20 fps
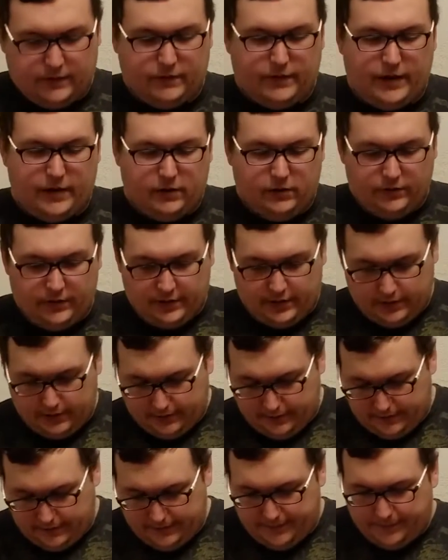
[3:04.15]
That'll hold it
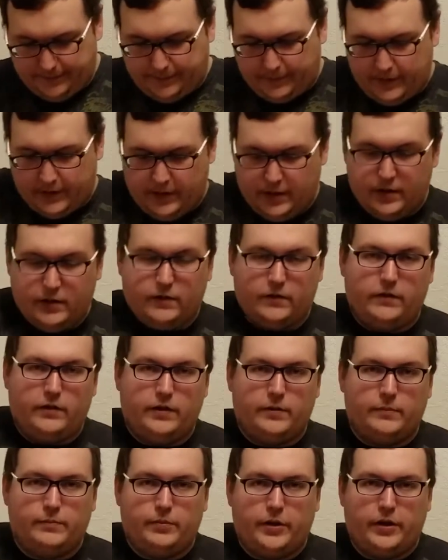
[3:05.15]
closed. So you
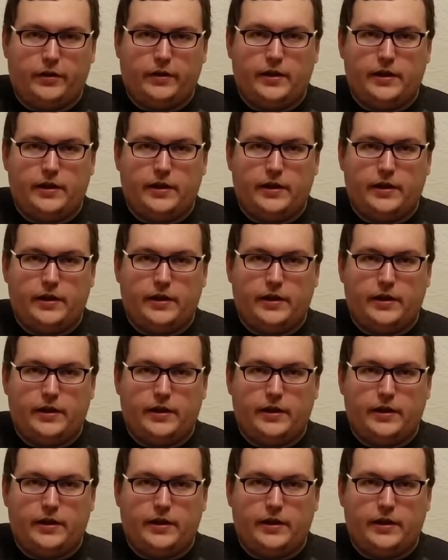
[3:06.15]
can put